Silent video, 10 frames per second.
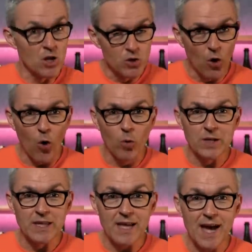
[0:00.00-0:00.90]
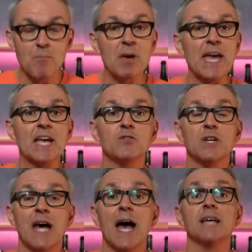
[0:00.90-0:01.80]
Not only that, but
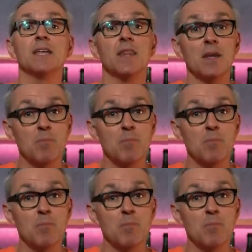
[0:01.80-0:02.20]
Adrian has the